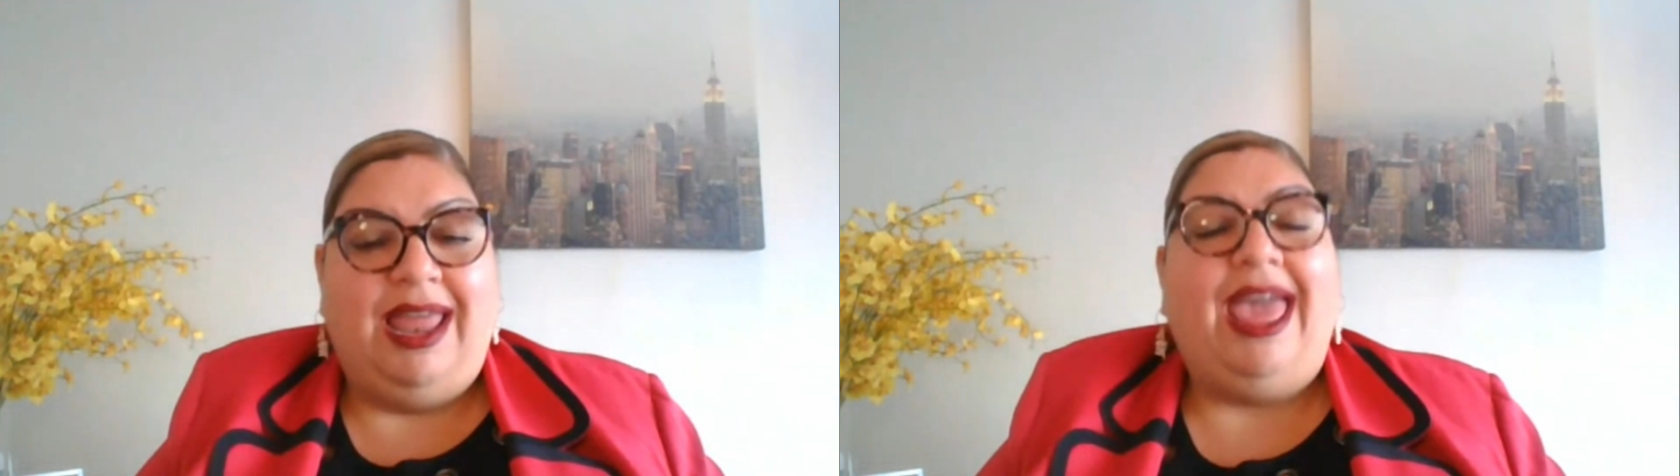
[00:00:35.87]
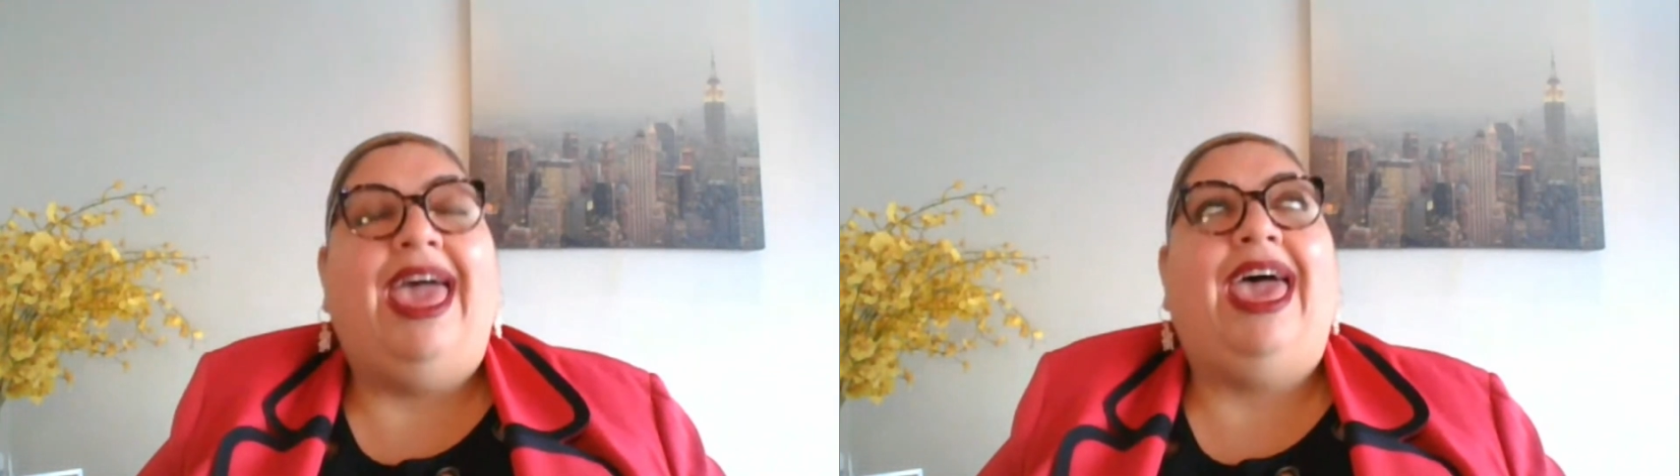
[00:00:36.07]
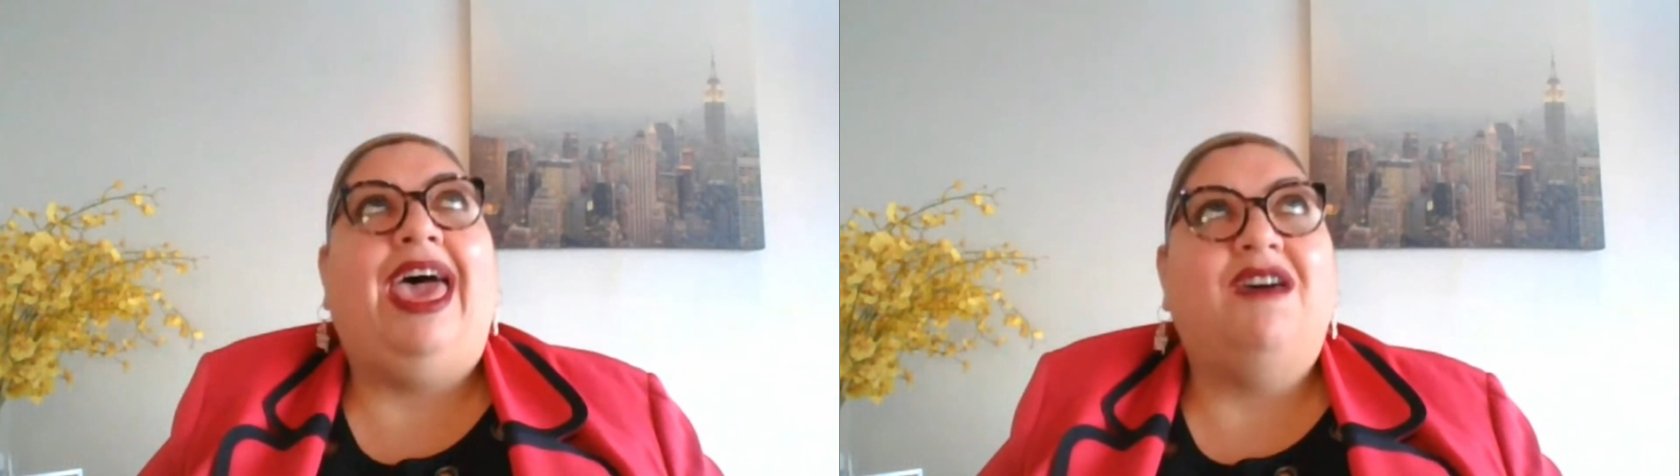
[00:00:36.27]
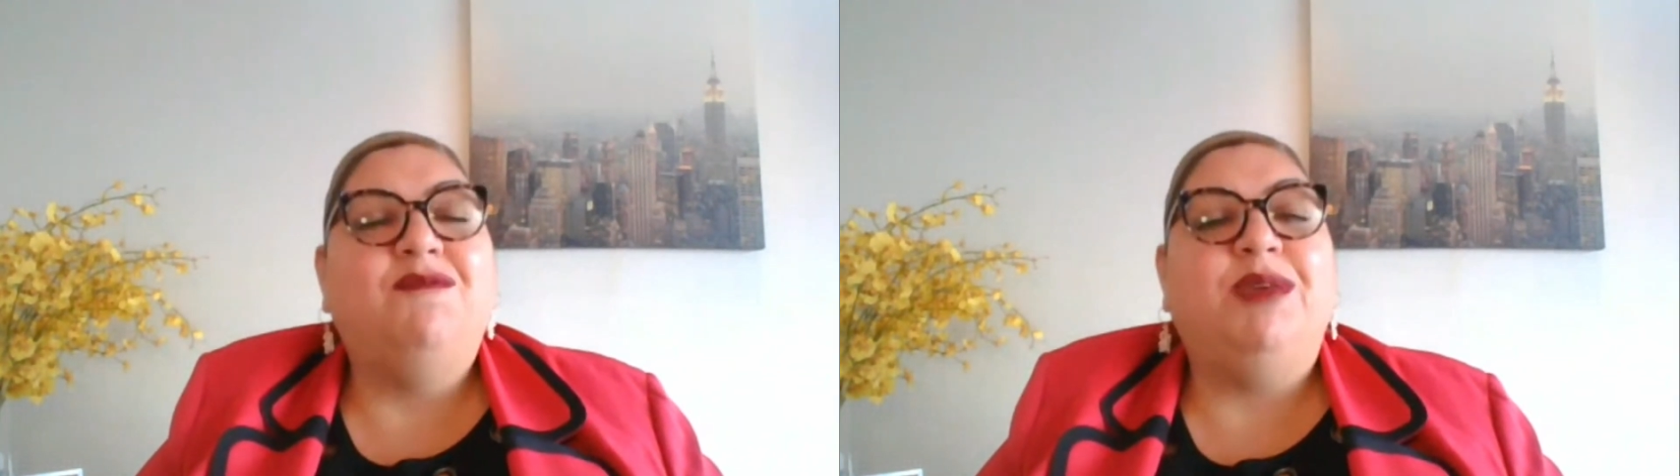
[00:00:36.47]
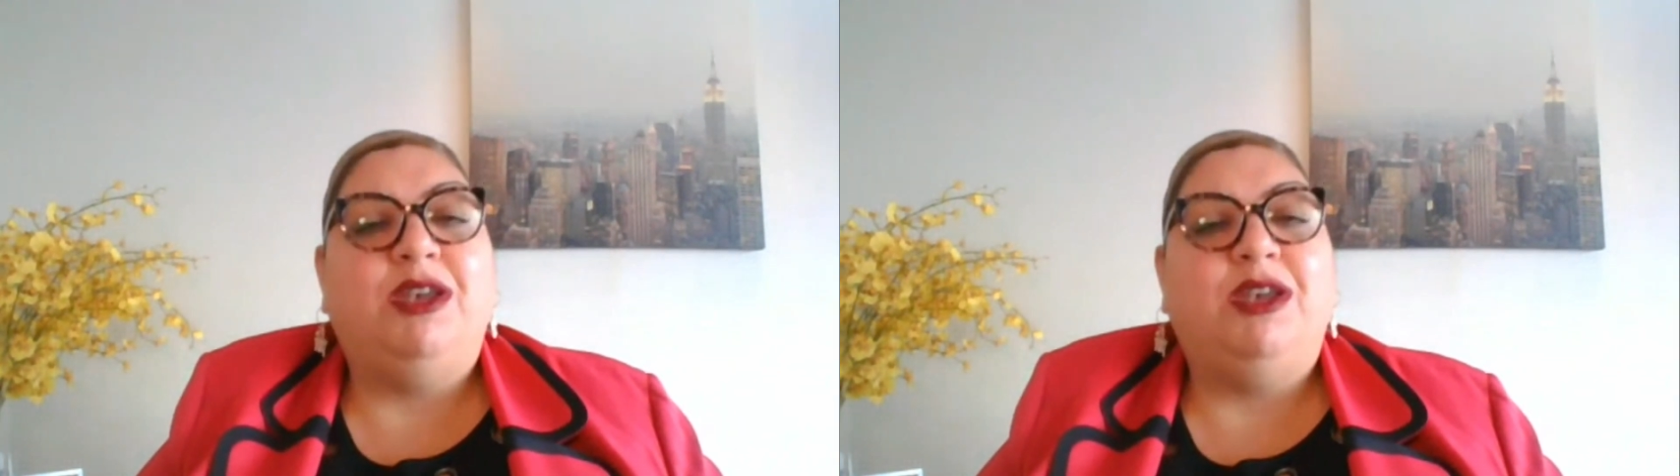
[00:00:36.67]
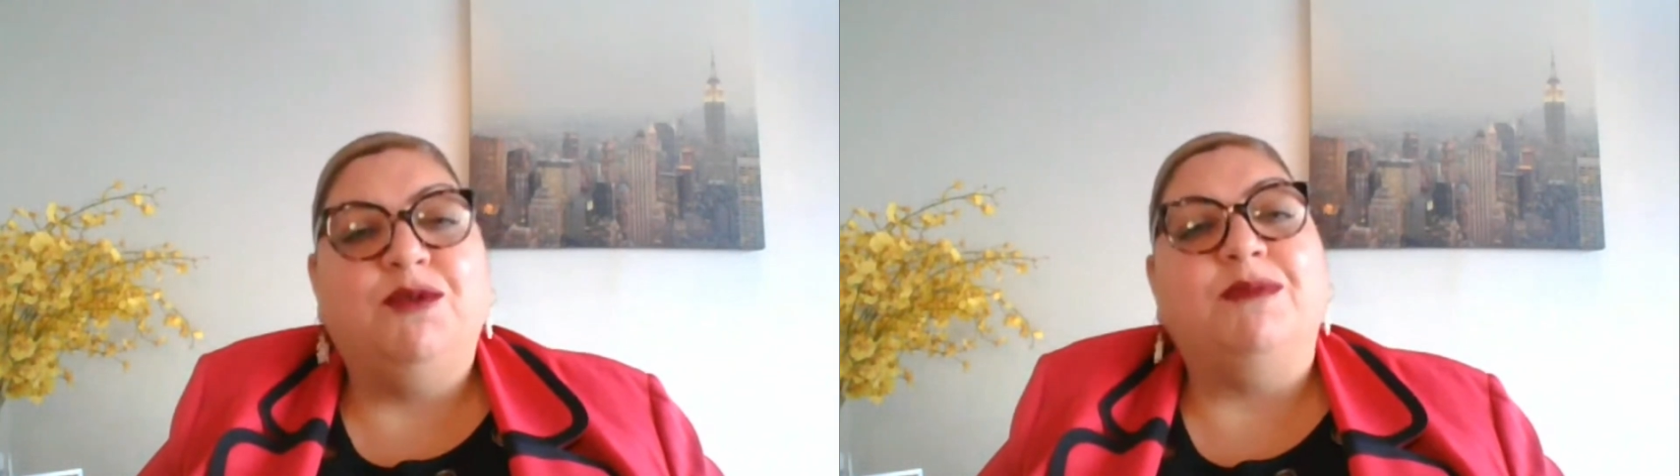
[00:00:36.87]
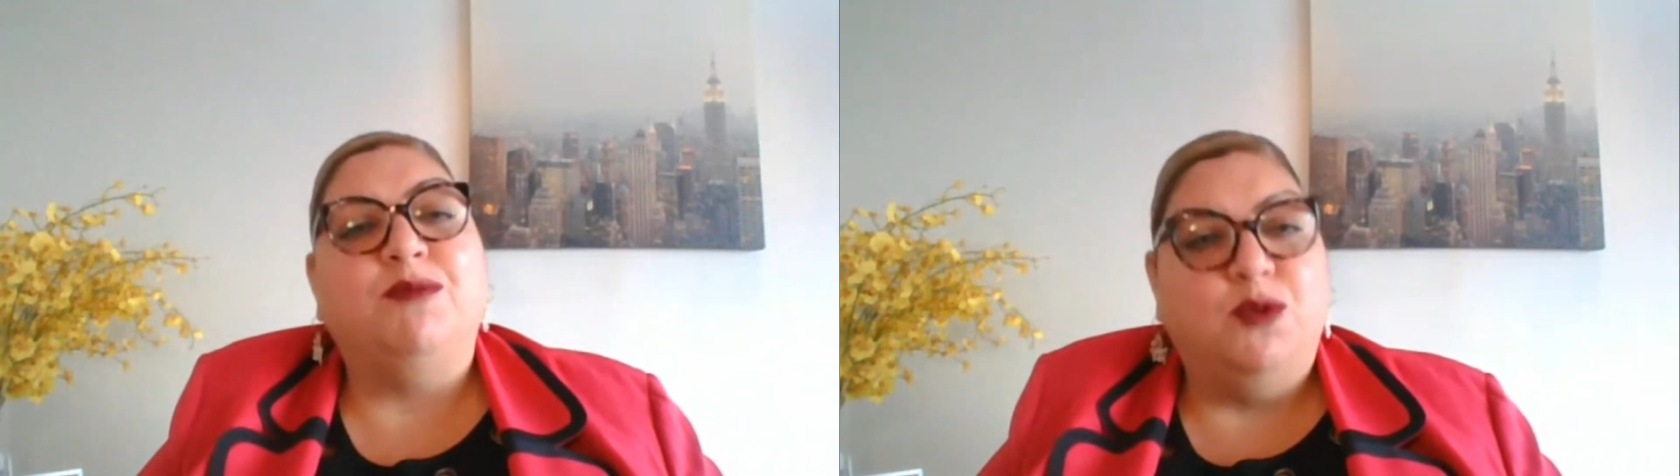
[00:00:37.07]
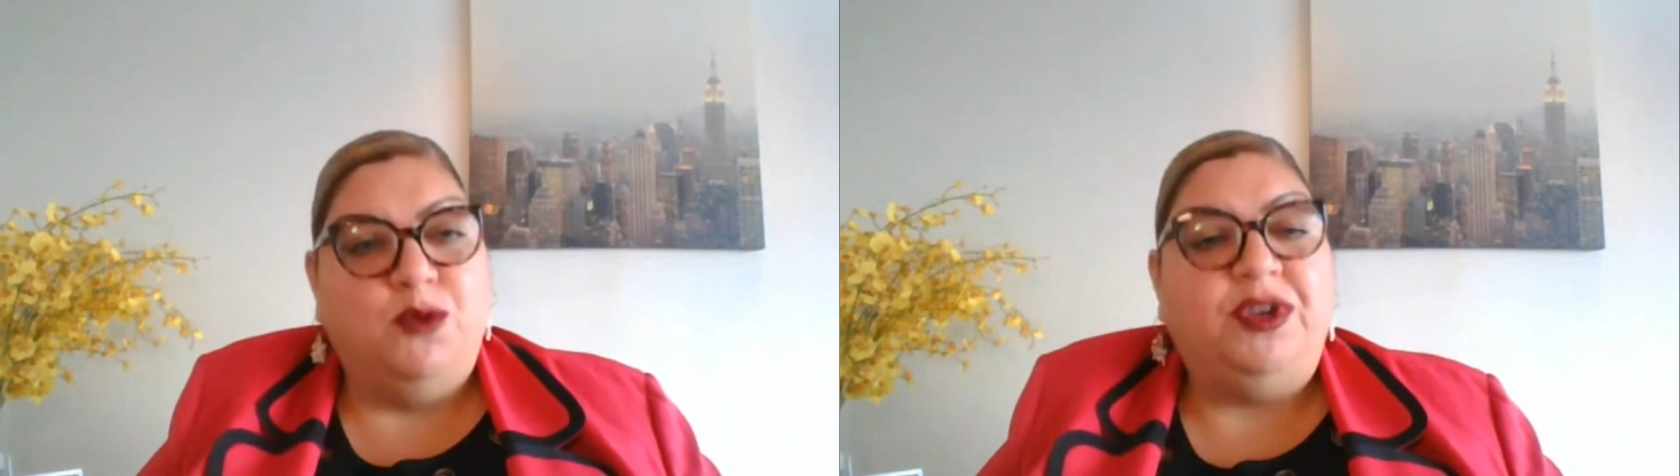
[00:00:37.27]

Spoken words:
have been removed